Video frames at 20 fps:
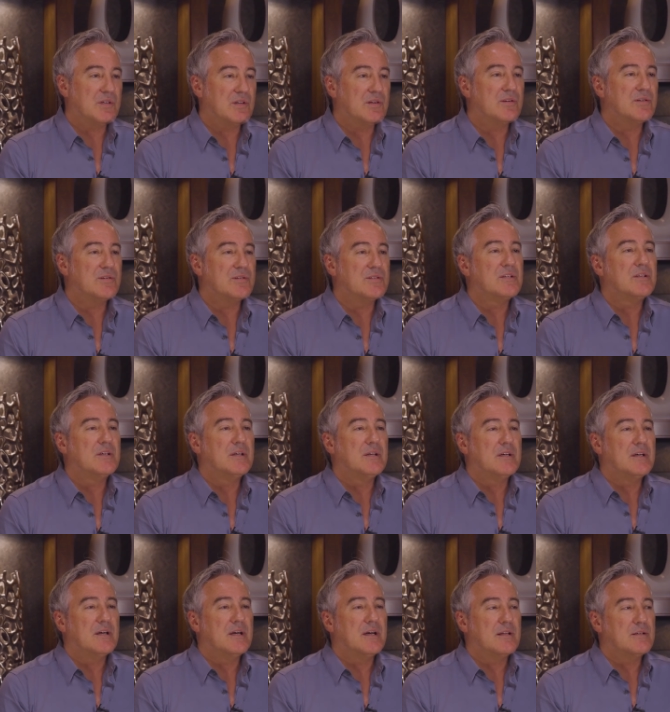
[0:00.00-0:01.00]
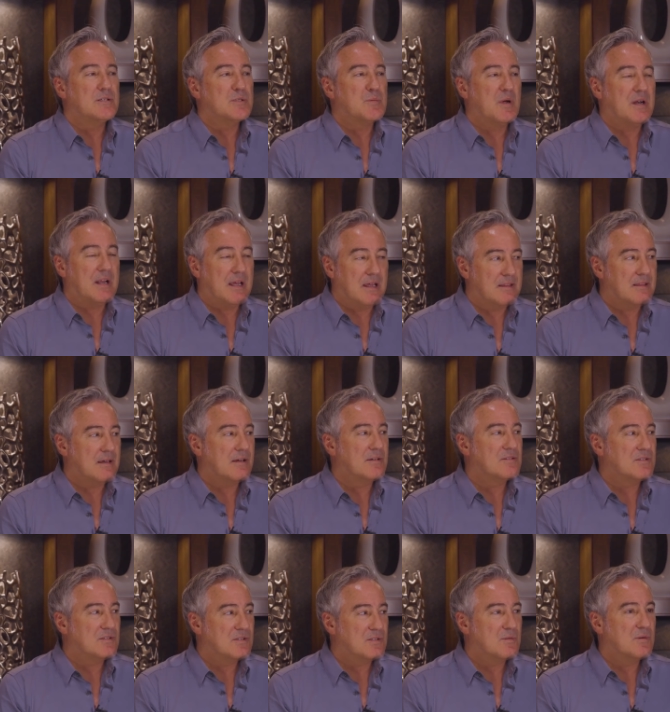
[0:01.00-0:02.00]
years. Uh, there's about
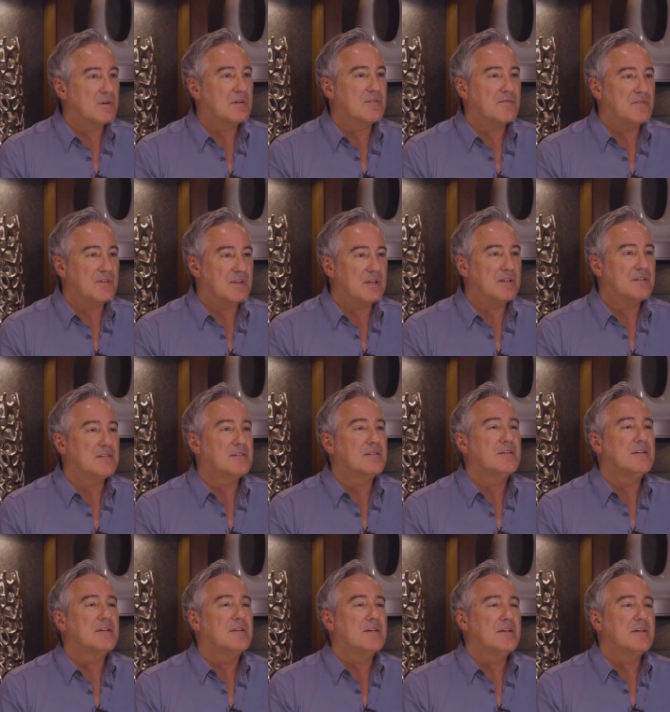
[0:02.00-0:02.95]
8,000 square feet.